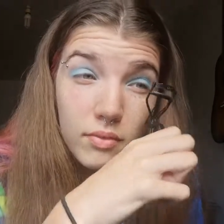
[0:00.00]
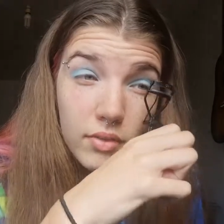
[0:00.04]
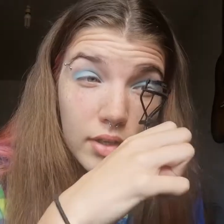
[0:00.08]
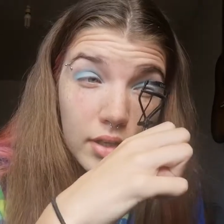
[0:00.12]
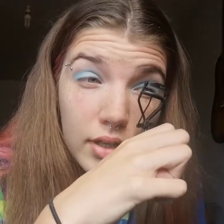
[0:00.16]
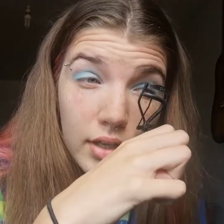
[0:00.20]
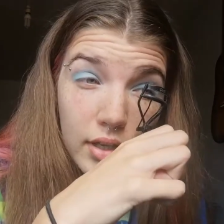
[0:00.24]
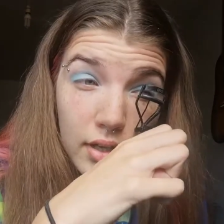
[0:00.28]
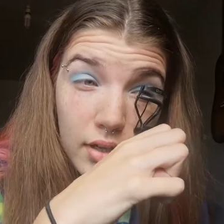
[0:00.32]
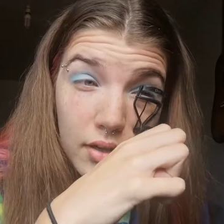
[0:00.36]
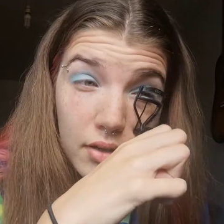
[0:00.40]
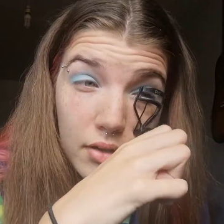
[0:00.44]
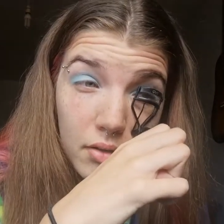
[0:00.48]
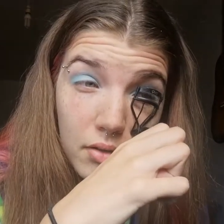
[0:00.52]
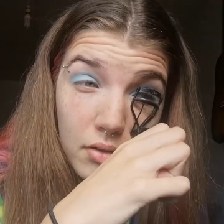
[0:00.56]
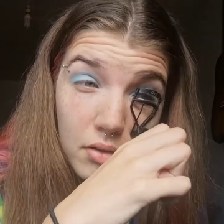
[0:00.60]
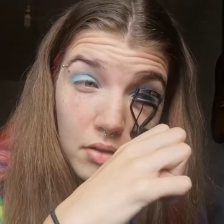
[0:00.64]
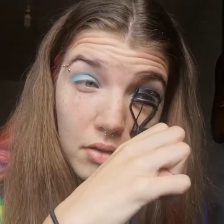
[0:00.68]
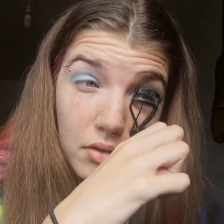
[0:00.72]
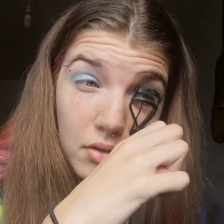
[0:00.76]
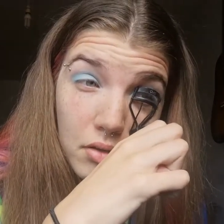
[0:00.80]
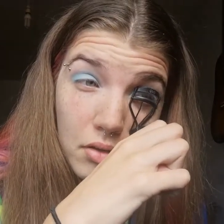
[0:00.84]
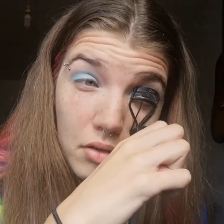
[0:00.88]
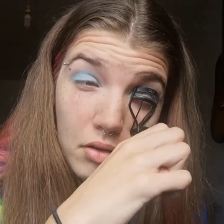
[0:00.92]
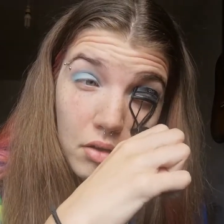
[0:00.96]
it
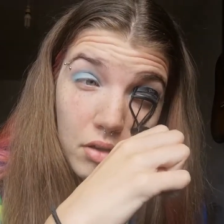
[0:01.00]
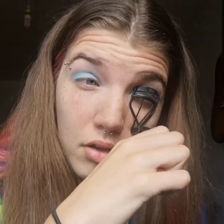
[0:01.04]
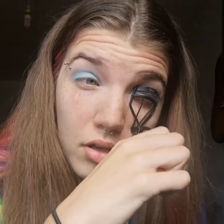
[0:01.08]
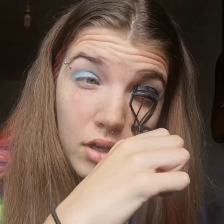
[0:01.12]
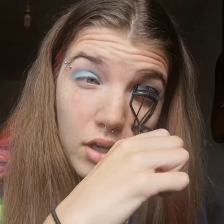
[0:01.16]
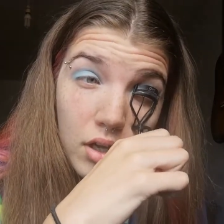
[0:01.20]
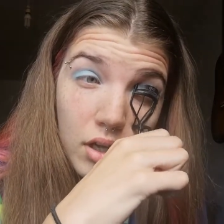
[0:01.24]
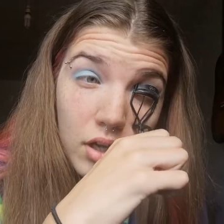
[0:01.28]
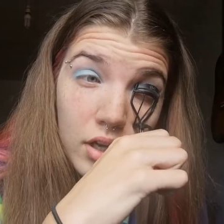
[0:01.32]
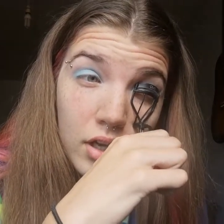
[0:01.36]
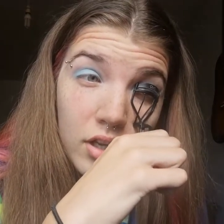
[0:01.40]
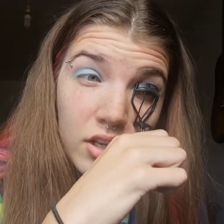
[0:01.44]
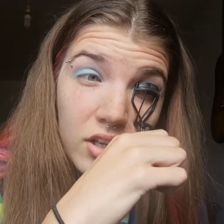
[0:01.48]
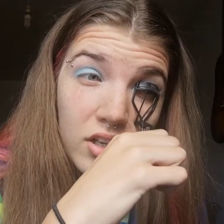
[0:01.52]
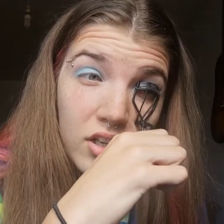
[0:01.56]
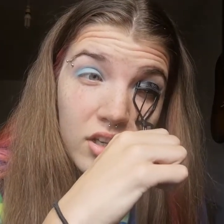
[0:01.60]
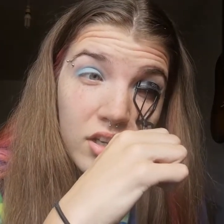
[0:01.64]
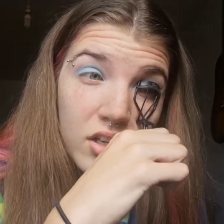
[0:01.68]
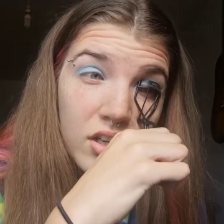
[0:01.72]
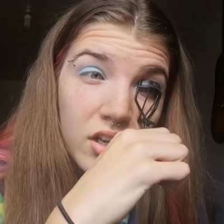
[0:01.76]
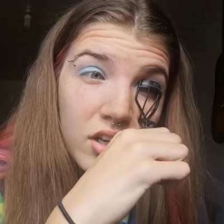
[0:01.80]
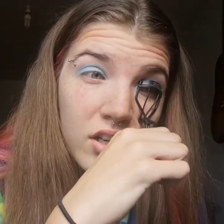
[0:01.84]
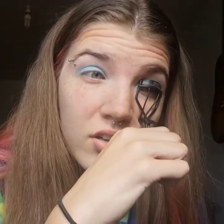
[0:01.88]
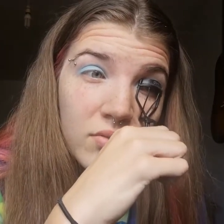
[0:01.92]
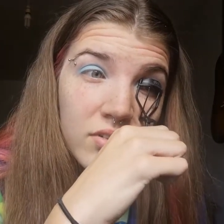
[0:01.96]
kind
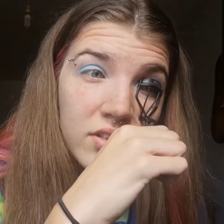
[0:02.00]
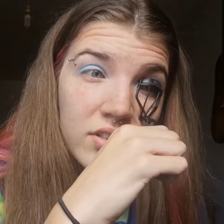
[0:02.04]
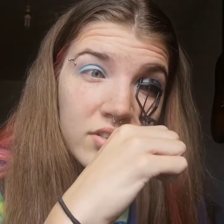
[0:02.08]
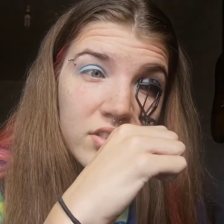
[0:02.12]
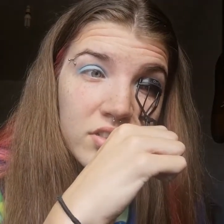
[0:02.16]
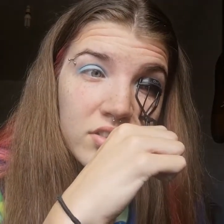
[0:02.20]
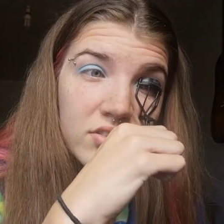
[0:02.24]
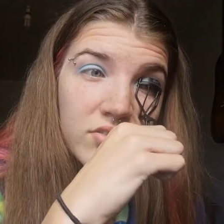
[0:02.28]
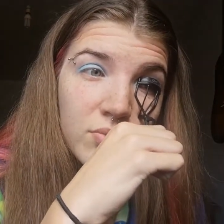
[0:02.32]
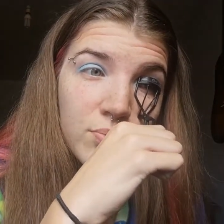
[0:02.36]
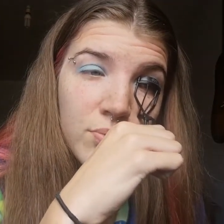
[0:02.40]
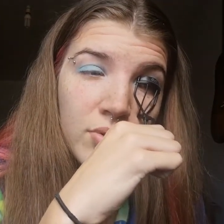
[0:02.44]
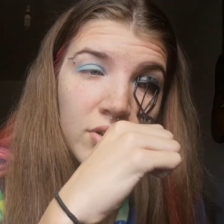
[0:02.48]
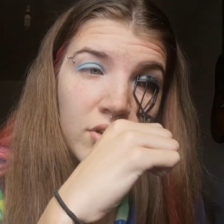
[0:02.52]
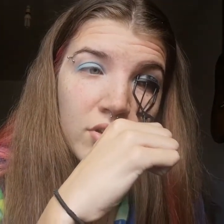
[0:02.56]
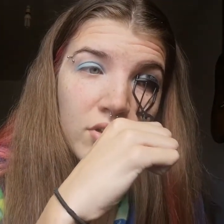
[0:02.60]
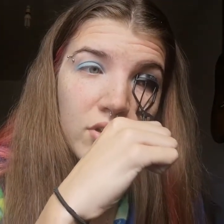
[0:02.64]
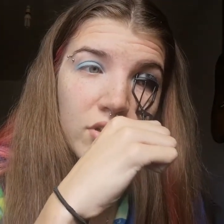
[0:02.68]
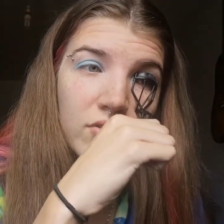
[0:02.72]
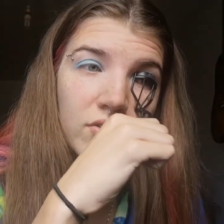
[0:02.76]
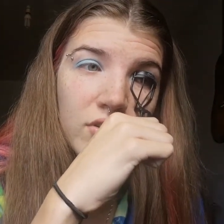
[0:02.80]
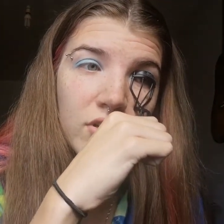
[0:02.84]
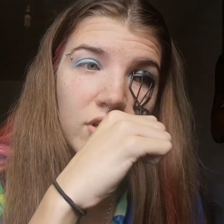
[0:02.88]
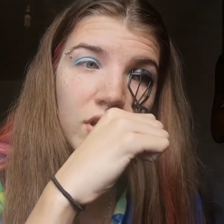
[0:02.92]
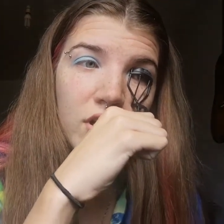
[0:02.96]
of makes sense if
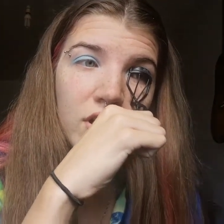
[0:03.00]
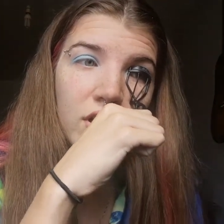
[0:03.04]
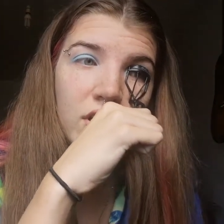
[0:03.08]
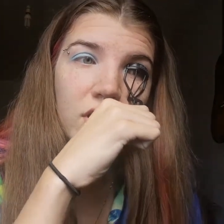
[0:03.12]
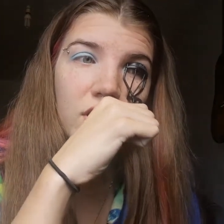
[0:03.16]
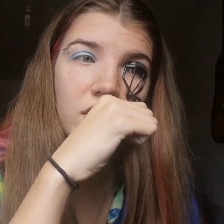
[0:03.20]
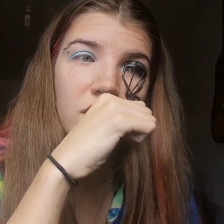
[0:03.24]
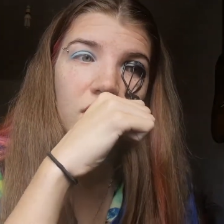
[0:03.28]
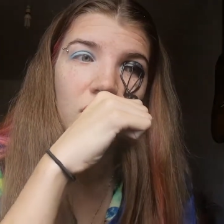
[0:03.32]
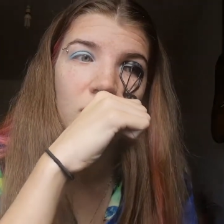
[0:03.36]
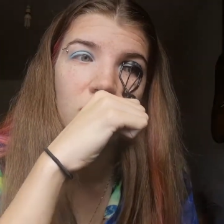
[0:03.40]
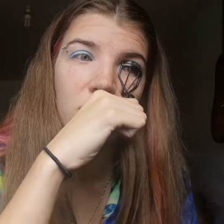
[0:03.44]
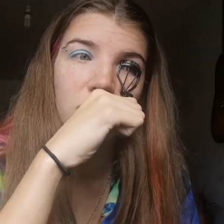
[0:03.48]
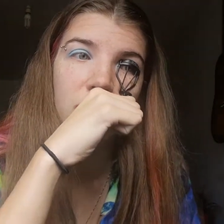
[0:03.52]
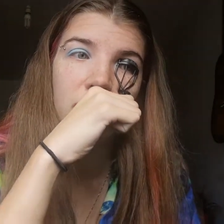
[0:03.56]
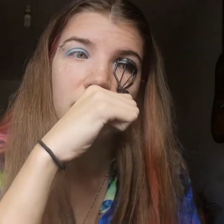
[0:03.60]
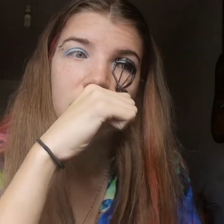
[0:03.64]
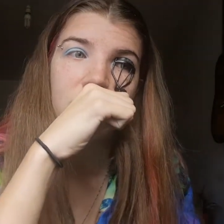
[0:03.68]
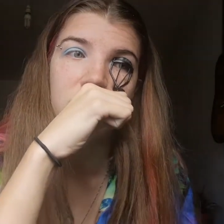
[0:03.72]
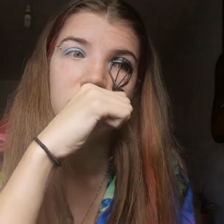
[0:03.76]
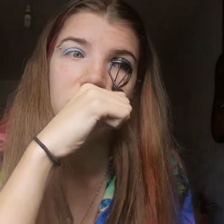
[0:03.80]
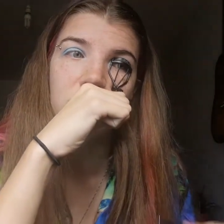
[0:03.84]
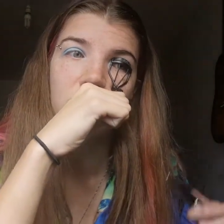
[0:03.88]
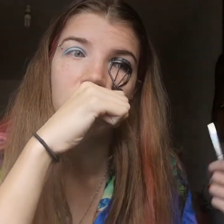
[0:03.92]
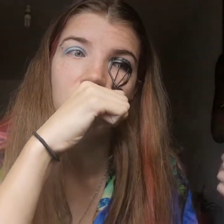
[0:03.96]
you curl your
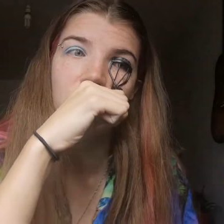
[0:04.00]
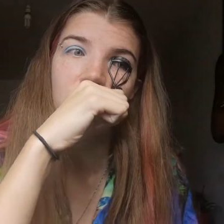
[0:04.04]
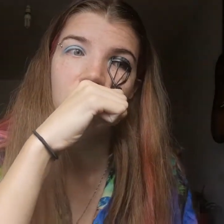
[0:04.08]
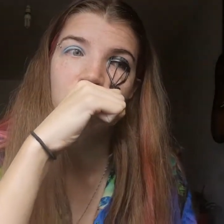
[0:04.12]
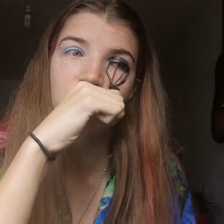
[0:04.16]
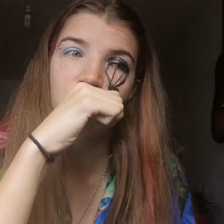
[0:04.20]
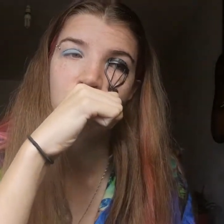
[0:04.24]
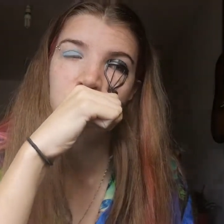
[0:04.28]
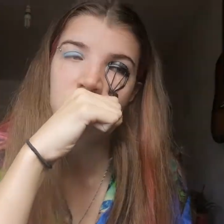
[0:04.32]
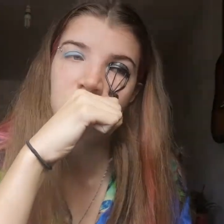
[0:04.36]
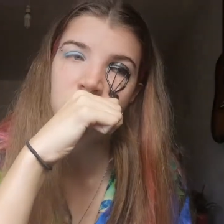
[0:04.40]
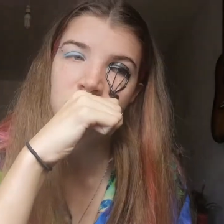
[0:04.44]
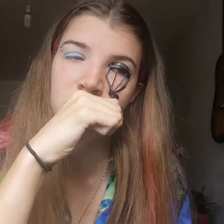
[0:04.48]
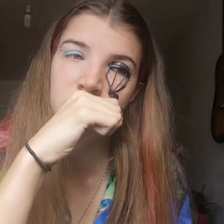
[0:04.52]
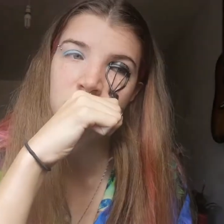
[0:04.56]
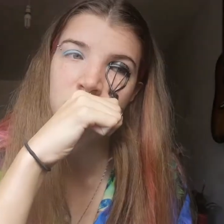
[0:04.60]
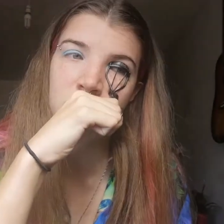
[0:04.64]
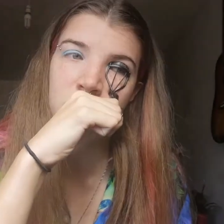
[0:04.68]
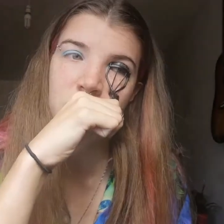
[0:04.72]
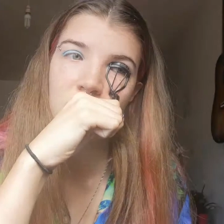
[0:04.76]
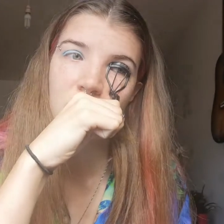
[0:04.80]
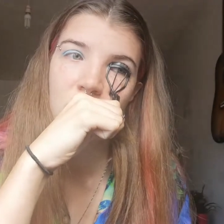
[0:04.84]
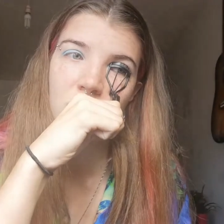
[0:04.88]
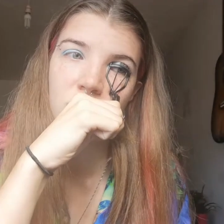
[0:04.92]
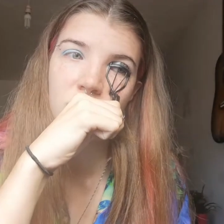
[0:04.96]
lashes after putting on
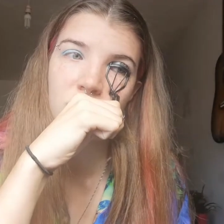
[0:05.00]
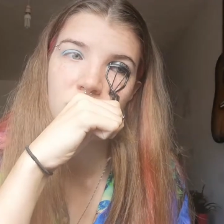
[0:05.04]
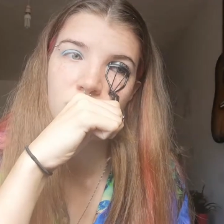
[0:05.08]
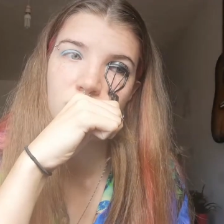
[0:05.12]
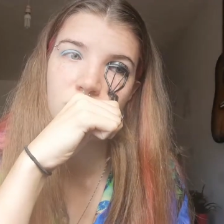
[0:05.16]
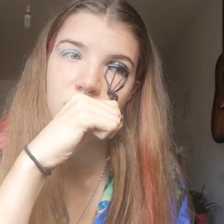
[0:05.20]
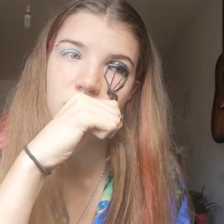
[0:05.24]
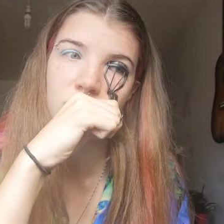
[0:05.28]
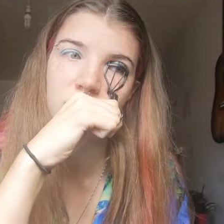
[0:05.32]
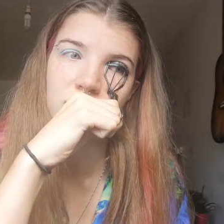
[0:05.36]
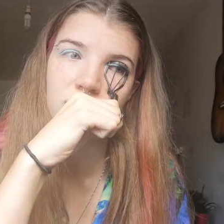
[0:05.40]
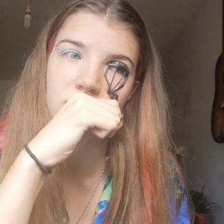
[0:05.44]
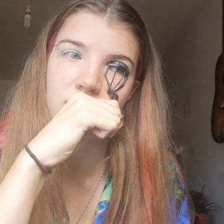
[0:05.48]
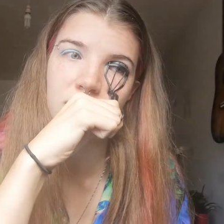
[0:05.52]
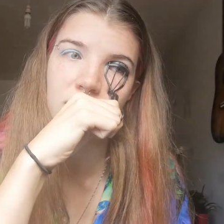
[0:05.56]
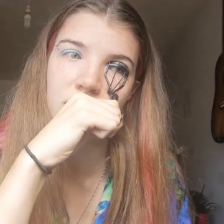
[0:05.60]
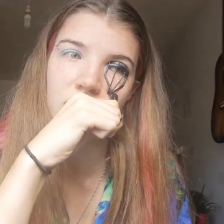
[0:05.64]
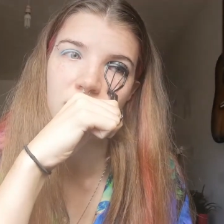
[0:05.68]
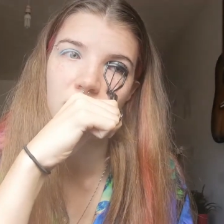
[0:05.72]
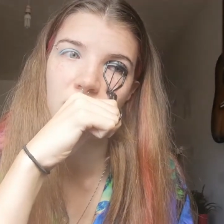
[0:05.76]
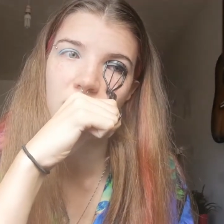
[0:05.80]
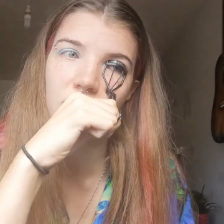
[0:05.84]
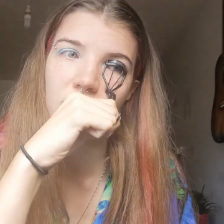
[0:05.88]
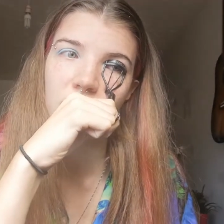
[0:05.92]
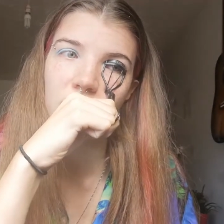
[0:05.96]
mascara, because
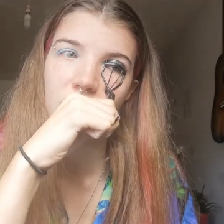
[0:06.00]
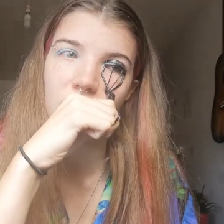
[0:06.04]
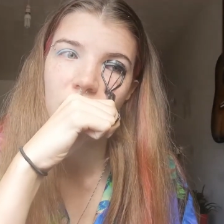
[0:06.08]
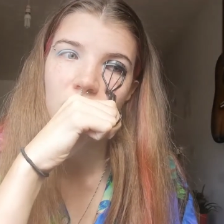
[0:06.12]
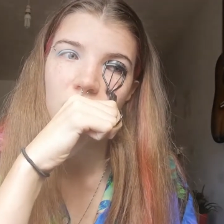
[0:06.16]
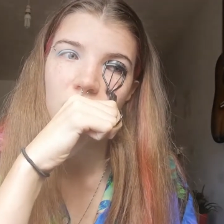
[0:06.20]
then I